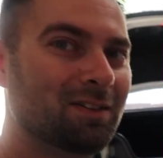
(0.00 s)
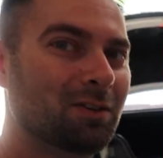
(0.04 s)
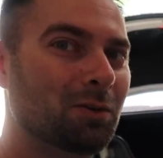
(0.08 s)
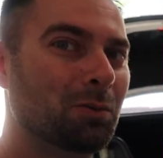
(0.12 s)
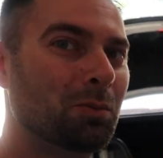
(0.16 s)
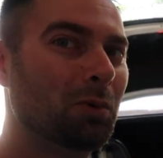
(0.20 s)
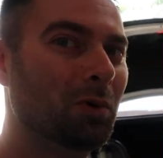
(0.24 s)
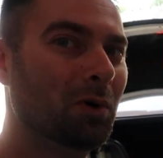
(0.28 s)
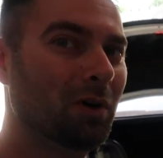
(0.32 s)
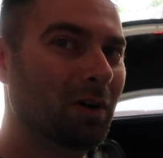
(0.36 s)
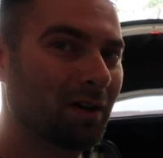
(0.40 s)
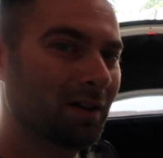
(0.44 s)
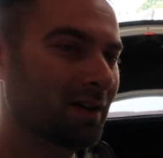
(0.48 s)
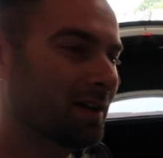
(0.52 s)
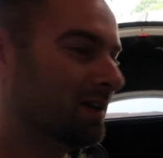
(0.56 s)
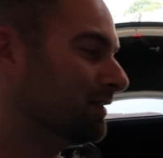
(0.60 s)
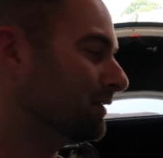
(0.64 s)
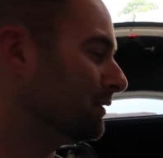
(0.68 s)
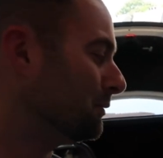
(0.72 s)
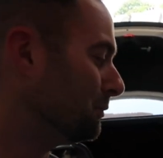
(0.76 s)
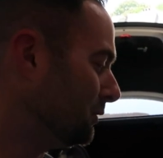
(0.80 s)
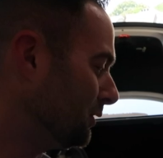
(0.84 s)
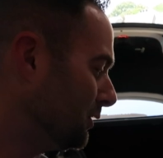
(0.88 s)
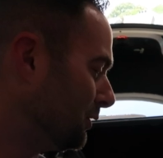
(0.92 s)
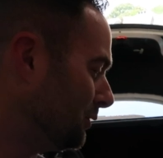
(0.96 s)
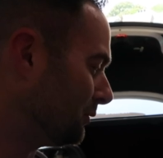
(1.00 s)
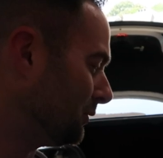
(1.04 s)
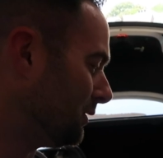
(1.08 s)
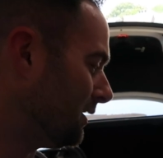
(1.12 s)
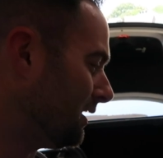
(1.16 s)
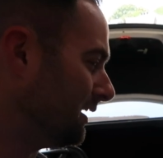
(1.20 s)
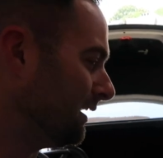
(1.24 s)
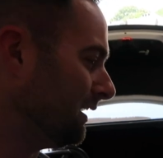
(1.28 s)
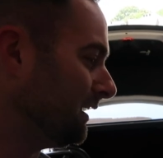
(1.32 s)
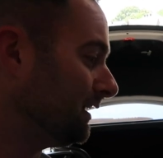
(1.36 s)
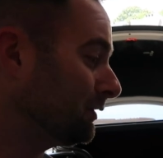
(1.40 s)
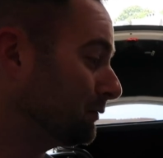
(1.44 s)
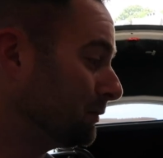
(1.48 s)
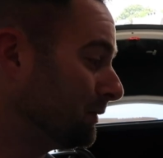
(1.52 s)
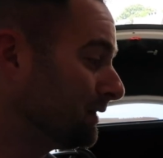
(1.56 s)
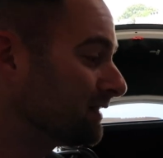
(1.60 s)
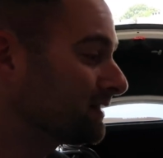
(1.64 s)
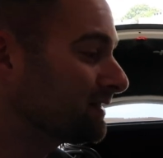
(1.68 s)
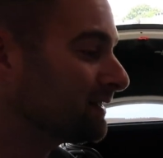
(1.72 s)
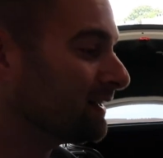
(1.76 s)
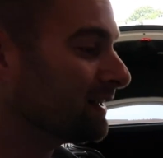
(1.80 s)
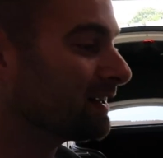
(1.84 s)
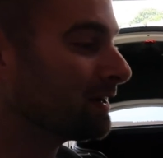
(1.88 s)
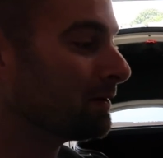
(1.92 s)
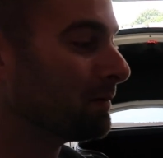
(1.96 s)
to put the blower on. It's been
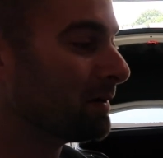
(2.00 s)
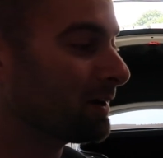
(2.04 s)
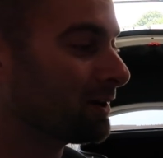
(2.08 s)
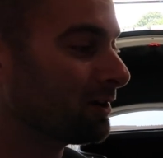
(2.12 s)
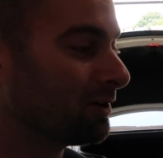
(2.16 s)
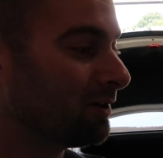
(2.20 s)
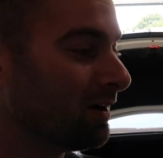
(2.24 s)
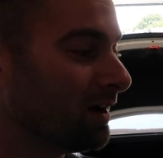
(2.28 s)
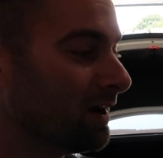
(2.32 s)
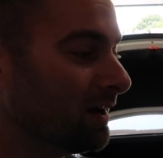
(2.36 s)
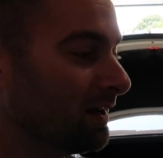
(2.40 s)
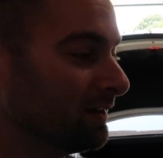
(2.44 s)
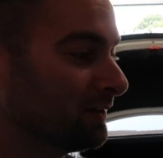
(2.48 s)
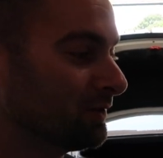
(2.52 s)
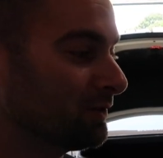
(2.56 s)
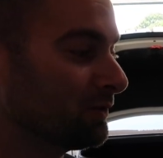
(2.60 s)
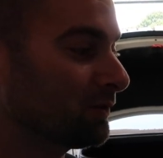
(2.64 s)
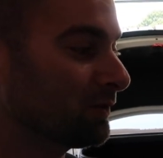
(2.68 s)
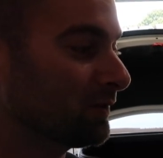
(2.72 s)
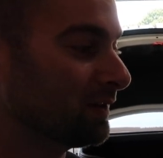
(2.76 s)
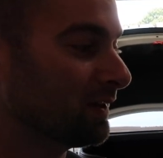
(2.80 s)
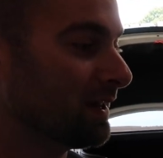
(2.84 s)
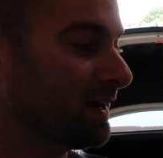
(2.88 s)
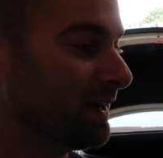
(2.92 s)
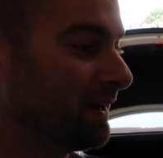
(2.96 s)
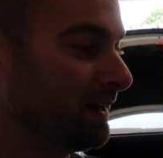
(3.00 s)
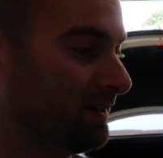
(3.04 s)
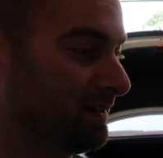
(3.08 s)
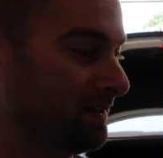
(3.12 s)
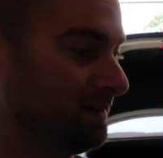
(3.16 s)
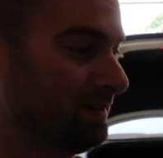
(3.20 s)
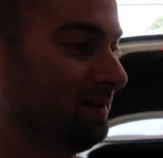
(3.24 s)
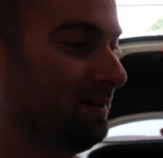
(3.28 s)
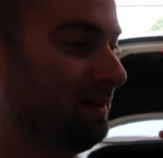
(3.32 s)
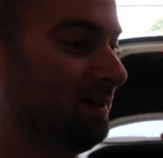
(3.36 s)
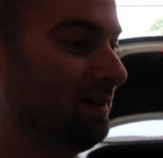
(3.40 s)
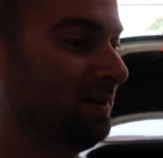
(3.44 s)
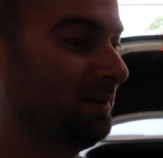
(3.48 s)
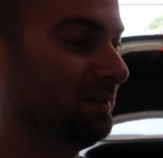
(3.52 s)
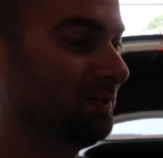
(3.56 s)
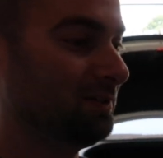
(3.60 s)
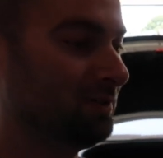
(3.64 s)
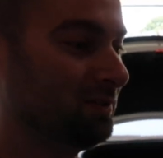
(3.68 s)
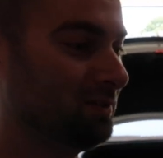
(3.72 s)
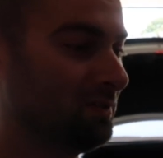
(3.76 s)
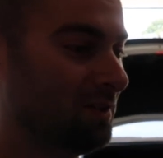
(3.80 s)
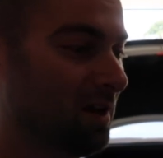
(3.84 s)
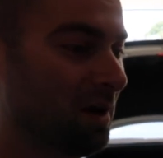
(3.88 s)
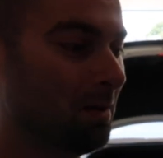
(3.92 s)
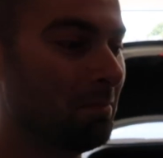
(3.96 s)
sitting in my garage for like
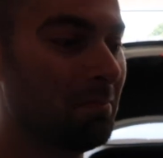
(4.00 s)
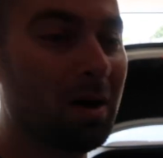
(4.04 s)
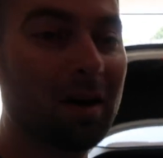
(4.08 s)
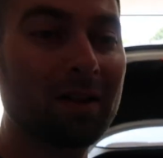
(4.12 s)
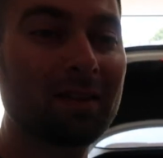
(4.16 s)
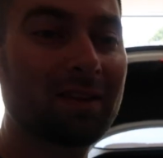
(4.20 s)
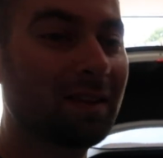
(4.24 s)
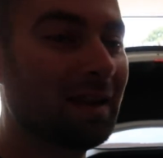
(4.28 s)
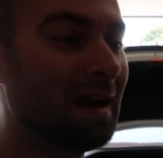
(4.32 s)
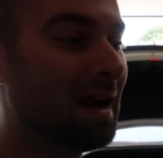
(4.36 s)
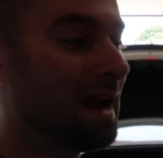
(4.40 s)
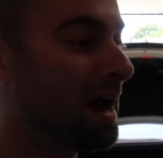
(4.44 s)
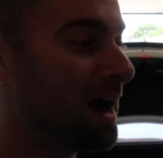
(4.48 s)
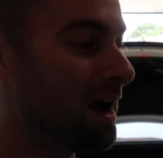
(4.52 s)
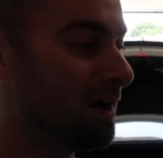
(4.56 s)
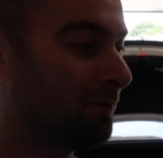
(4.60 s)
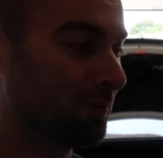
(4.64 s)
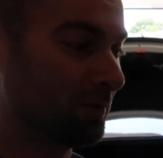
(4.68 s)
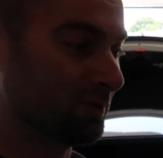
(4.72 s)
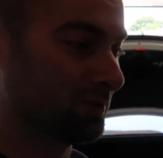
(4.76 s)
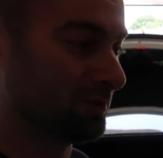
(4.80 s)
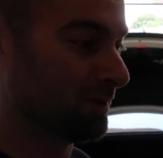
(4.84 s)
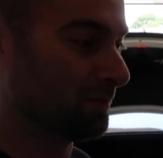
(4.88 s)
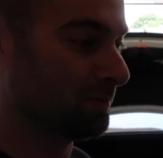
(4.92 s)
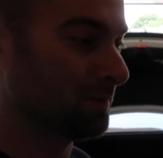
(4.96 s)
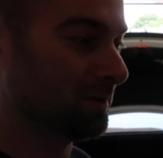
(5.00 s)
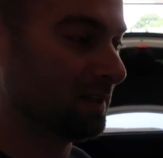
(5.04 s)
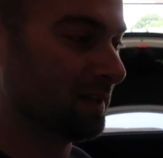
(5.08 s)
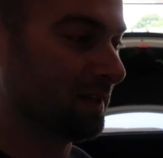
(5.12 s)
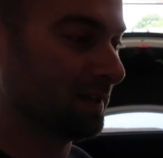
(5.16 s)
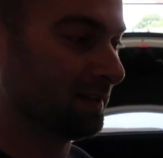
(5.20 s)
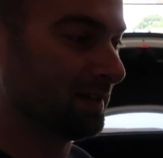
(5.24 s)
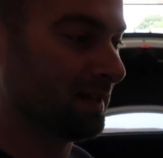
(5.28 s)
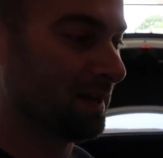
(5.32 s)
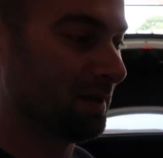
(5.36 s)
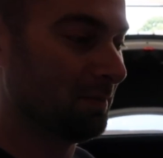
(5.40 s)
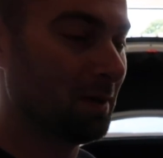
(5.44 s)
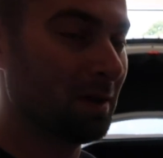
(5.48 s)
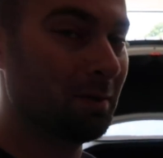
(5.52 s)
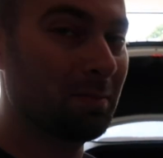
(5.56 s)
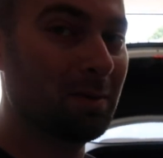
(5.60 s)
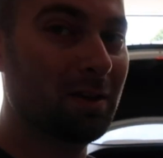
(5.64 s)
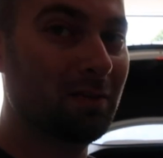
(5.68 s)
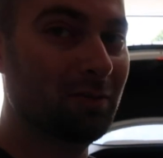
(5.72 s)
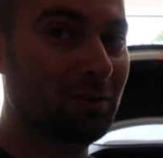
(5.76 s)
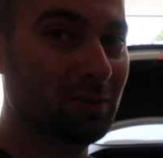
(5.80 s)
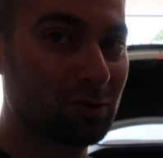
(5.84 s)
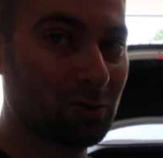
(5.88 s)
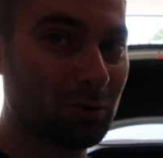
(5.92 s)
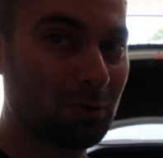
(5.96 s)
a month and a half or something like that, maybe
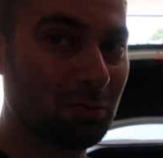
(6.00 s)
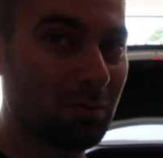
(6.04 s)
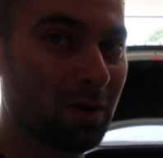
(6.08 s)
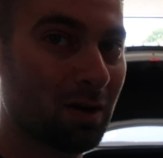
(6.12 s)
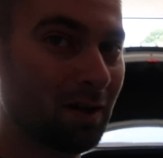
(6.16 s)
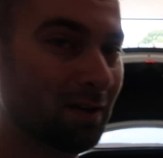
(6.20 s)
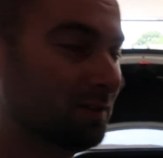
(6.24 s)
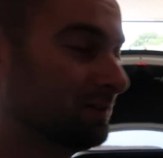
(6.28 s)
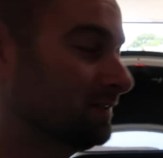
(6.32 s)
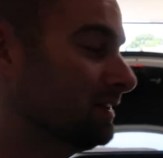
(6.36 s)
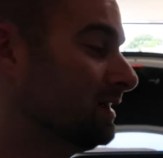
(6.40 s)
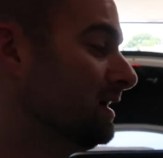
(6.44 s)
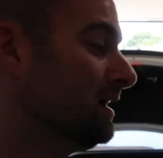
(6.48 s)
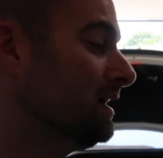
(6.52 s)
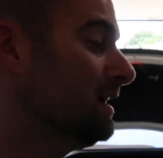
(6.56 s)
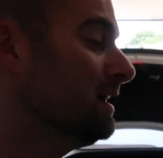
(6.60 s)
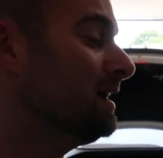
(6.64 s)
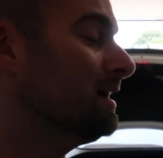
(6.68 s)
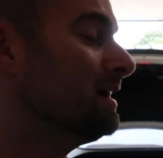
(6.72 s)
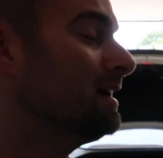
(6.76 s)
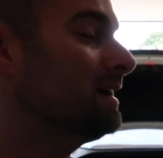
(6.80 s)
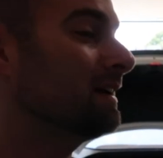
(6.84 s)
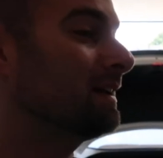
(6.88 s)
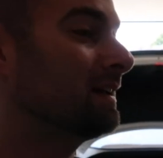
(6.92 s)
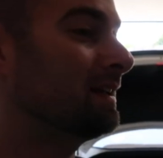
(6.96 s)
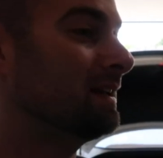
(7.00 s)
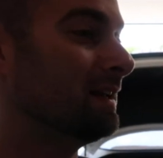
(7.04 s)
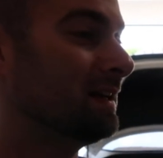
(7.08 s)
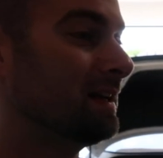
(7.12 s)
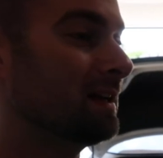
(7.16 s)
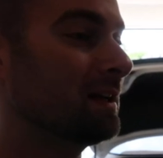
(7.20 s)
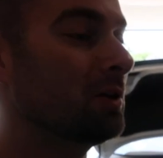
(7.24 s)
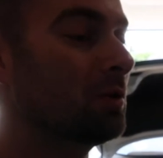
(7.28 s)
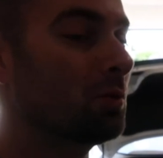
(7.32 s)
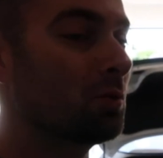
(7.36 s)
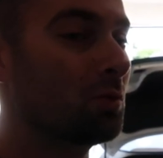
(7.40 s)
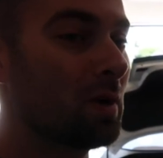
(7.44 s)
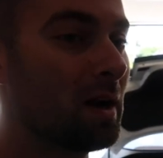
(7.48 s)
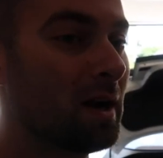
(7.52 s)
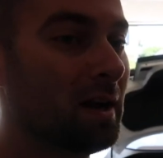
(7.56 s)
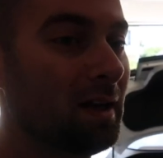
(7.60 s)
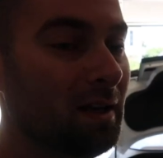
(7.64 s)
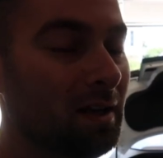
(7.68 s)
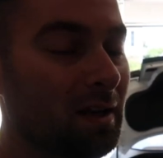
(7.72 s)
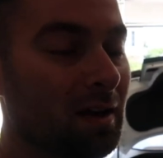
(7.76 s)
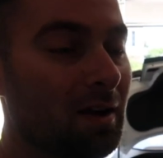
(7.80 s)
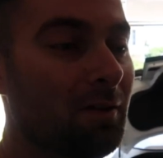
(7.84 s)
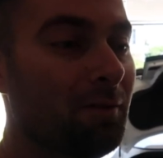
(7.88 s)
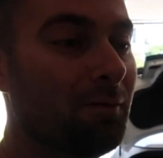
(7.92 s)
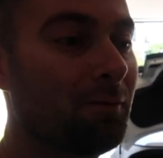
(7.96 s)
even 2 months, getting
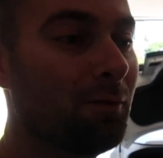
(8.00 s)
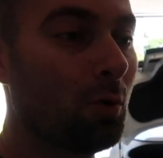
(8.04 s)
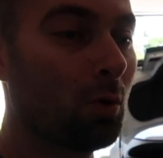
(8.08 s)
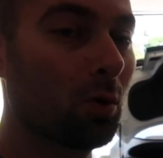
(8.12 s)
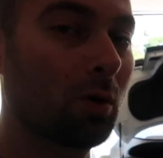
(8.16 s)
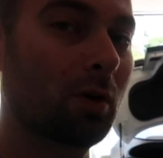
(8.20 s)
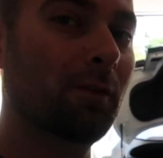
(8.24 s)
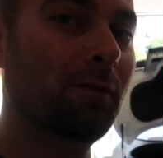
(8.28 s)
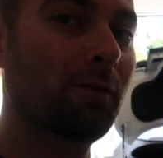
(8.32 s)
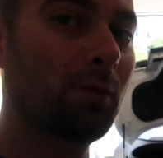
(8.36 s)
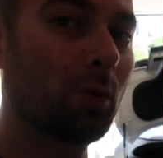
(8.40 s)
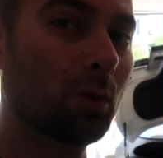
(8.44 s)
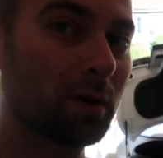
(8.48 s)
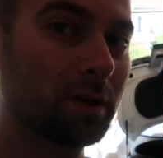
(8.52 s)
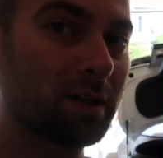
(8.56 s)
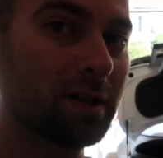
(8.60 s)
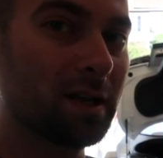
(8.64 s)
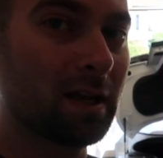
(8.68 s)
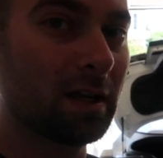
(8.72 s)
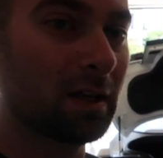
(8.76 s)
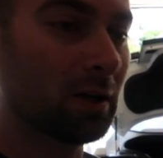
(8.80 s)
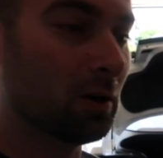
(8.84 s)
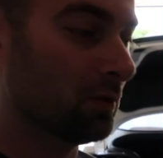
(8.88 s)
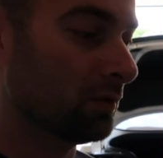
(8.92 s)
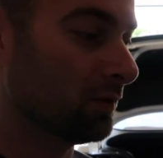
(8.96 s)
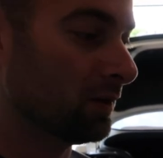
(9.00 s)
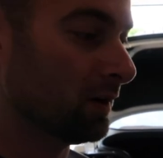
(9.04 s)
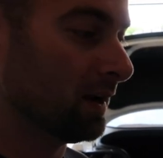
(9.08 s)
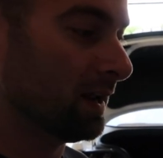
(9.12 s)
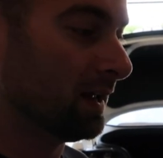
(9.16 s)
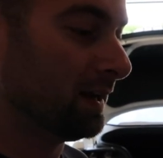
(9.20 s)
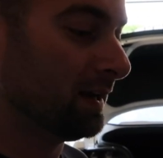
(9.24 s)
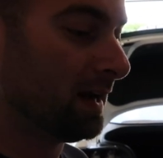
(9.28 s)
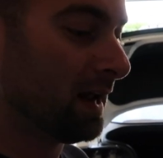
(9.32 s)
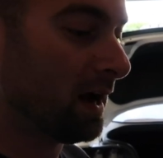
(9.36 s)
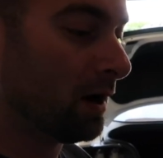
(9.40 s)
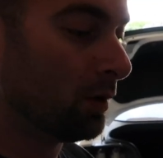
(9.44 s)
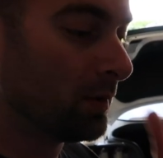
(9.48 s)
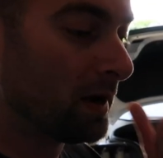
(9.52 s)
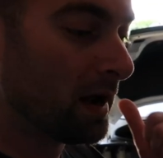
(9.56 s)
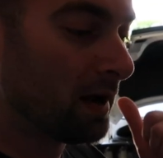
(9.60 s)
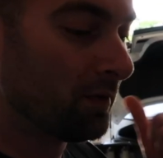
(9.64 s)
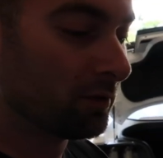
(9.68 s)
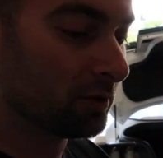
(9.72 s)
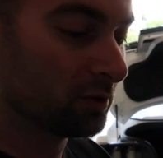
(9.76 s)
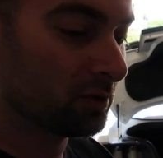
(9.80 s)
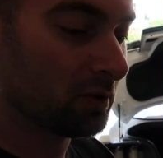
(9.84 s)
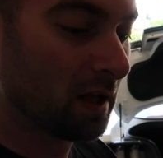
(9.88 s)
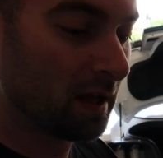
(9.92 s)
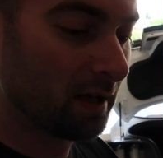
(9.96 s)
ready for Ford takeover. And now we have
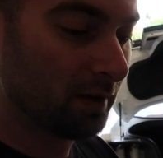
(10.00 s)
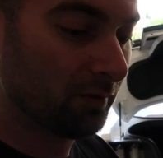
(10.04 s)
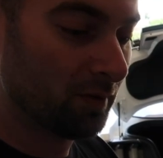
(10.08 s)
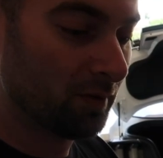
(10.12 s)
a slot